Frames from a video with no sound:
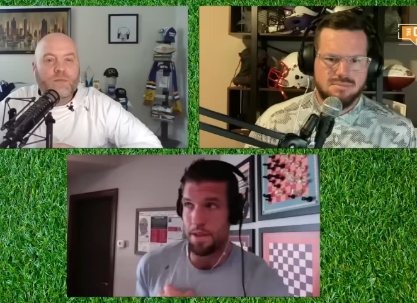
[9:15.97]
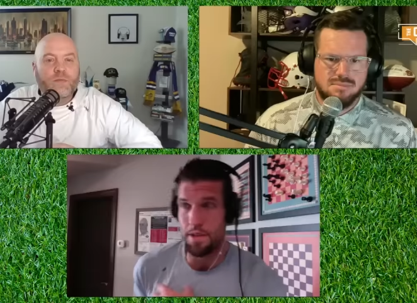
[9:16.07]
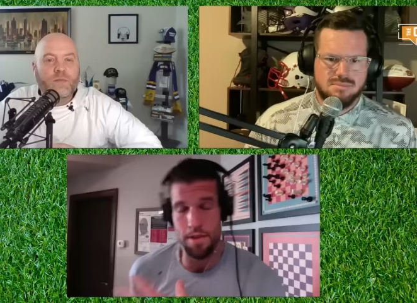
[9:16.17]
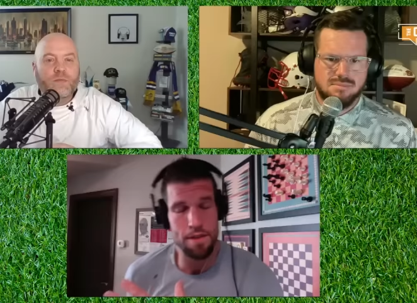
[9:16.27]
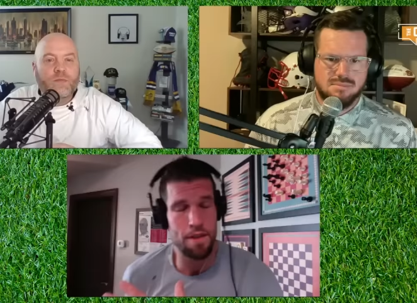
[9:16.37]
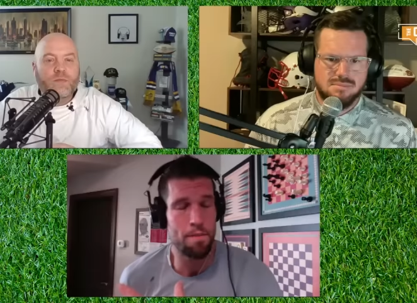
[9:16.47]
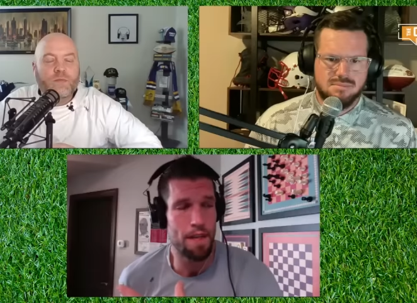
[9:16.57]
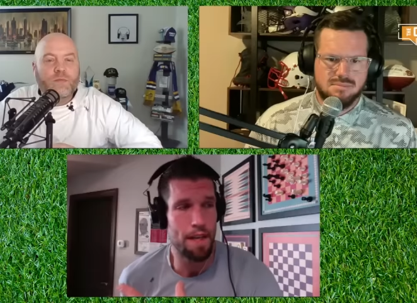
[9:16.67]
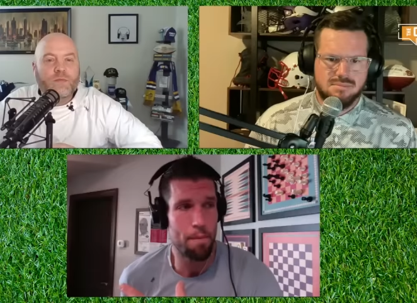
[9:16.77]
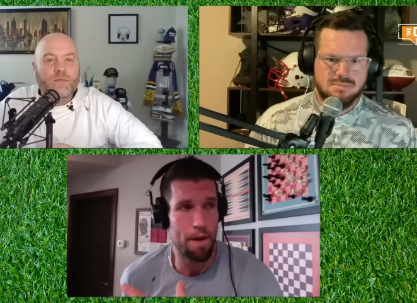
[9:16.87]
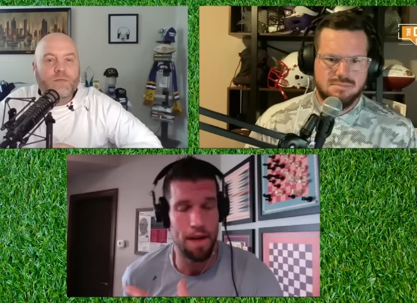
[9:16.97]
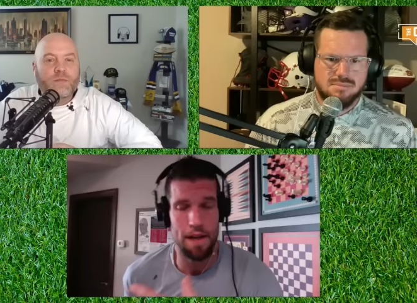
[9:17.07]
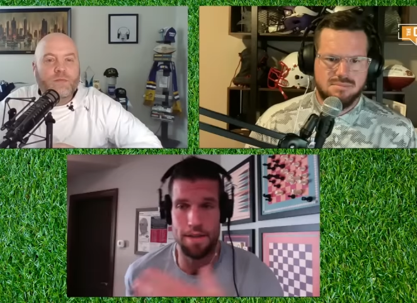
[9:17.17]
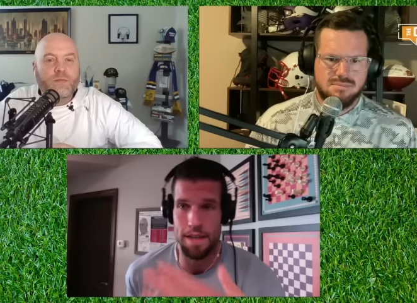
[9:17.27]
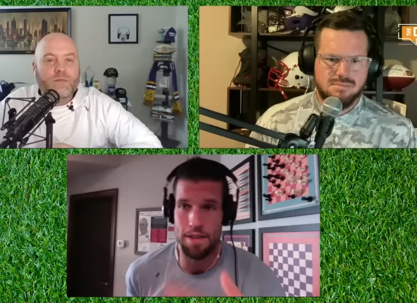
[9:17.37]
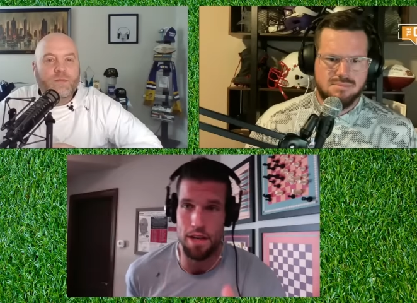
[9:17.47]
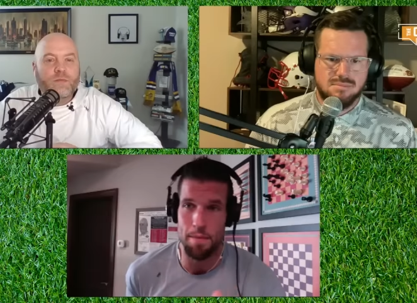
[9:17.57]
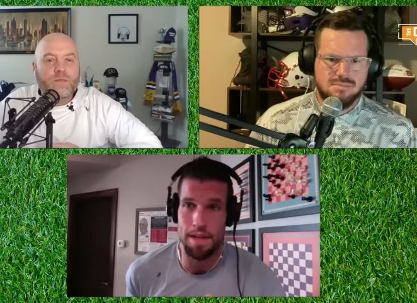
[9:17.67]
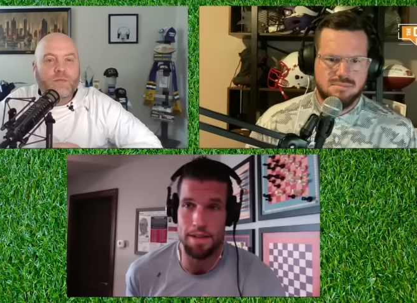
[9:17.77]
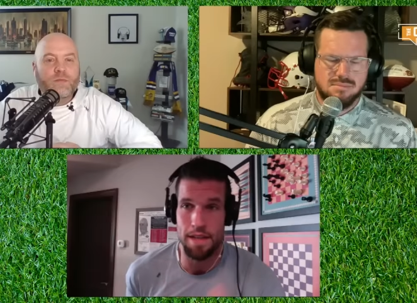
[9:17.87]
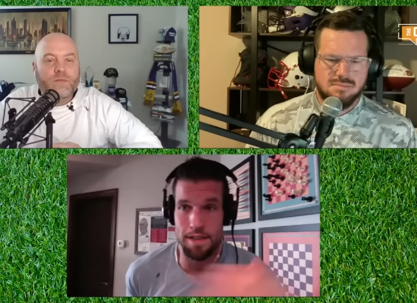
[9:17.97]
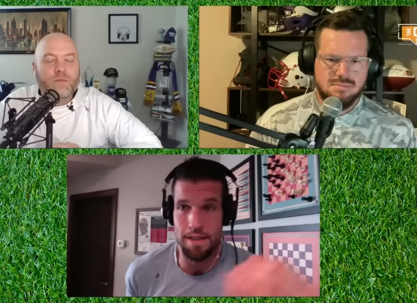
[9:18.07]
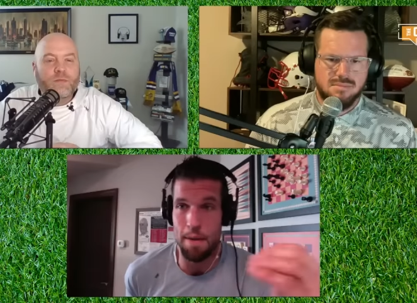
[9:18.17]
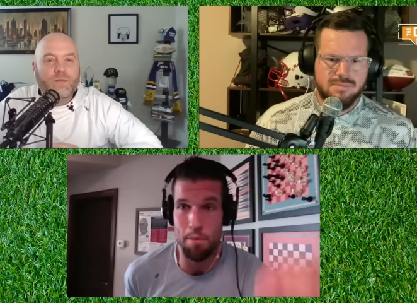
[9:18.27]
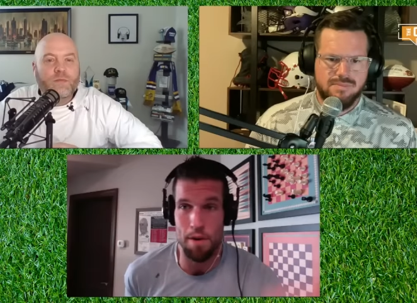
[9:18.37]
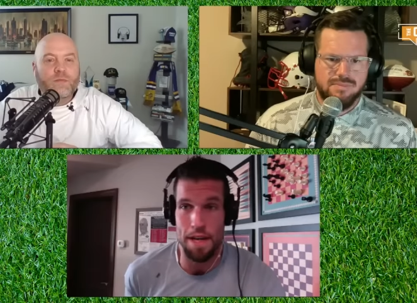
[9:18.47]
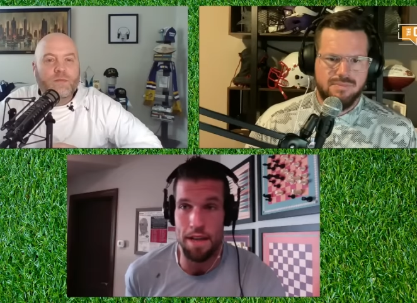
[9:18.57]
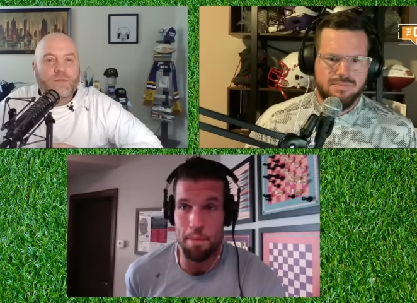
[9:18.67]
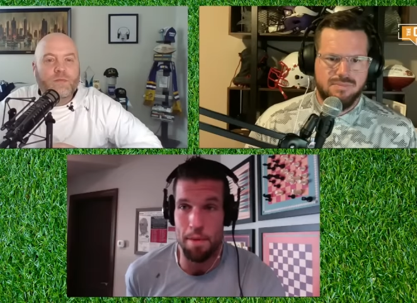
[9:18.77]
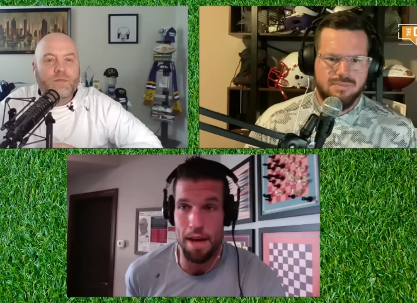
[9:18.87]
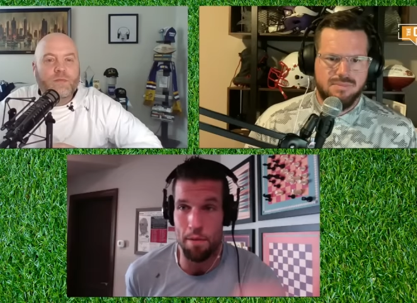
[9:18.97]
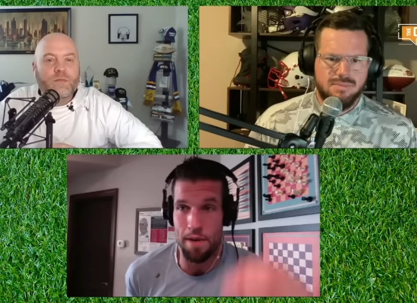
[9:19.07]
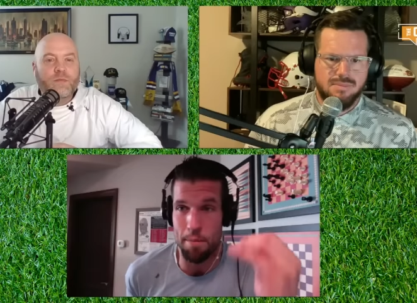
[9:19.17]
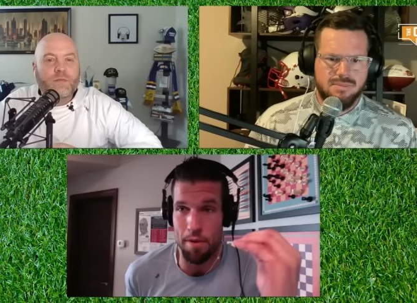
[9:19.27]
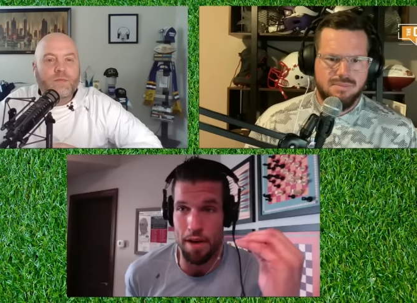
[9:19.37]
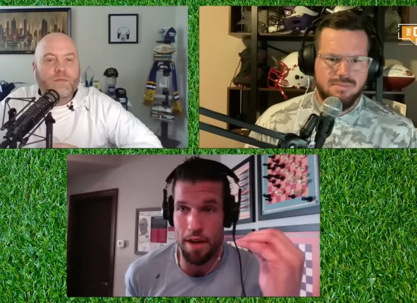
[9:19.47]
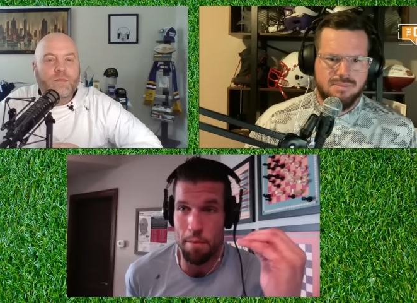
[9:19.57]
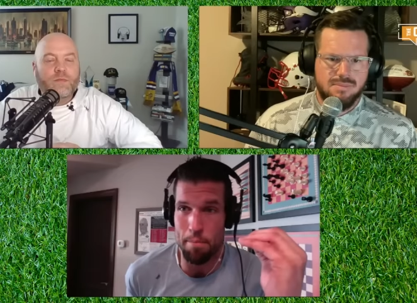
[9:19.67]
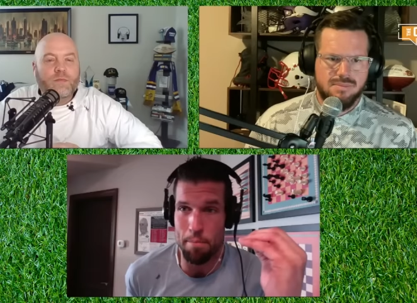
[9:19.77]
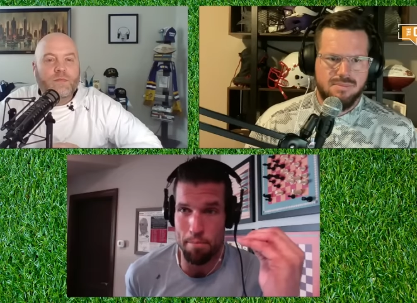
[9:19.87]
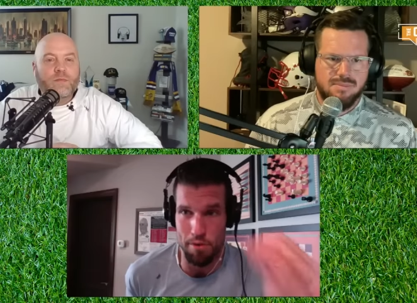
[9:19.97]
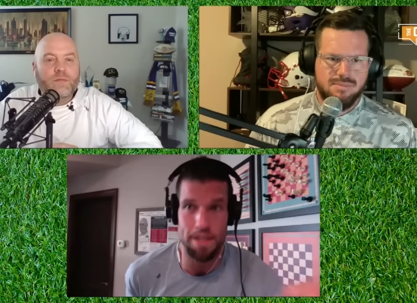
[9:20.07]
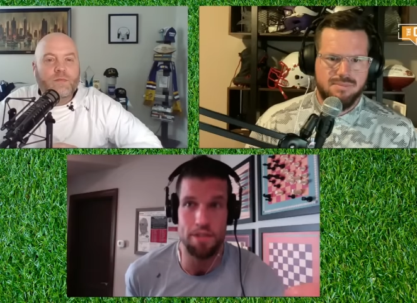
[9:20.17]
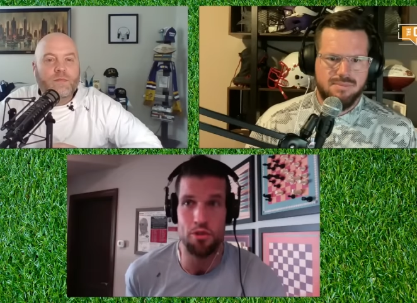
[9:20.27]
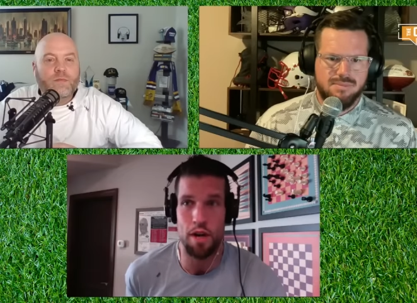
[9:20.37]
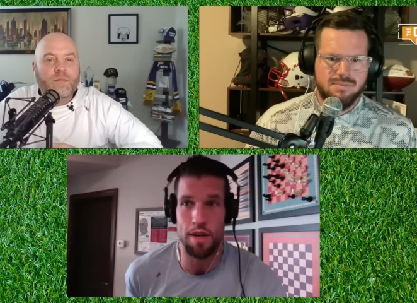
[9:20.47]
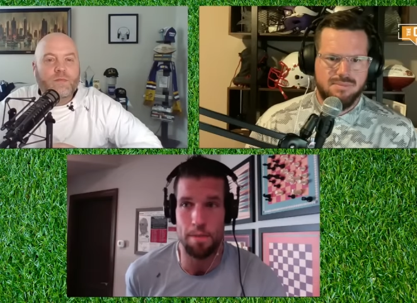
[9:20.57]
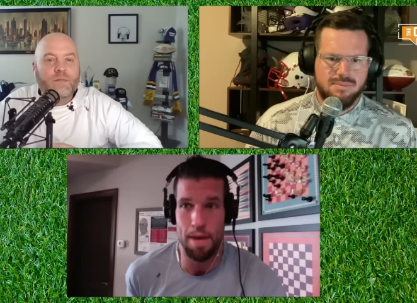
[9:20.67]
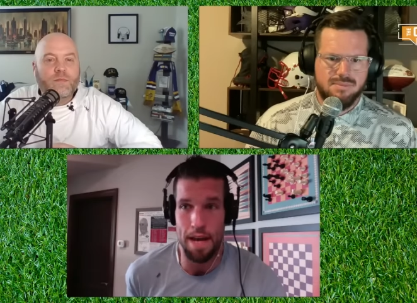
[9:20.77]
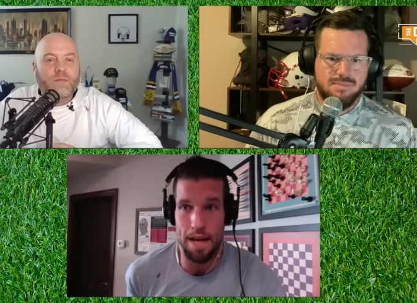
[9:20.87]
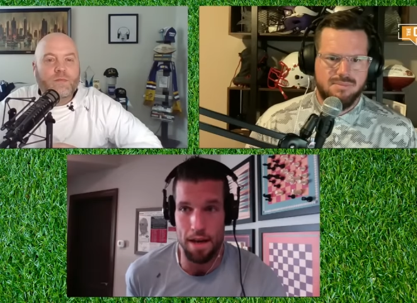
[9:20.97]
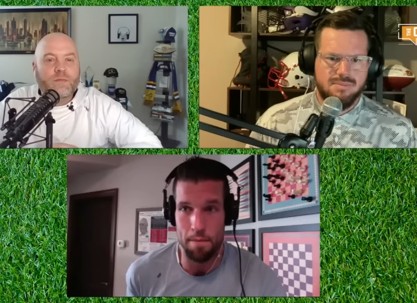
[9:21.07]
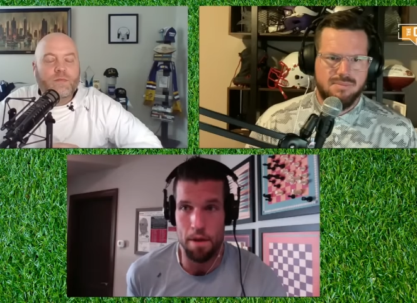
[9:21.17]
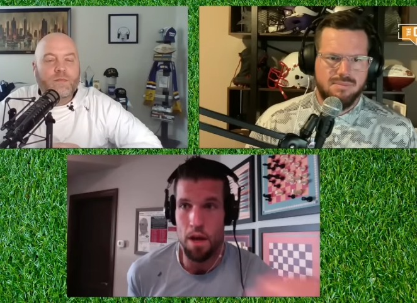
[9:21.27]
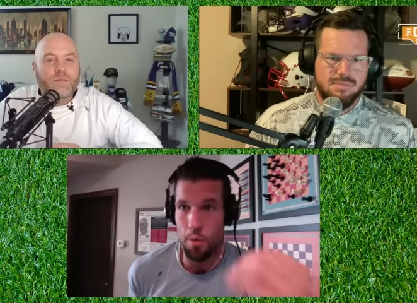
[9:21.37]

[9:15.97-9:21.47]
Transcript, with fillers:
Speaker 1: It's his term to get paid. It's like Jeremiah said, he's not breaking the bank. We're not bringing in a Brinks truck to pay him.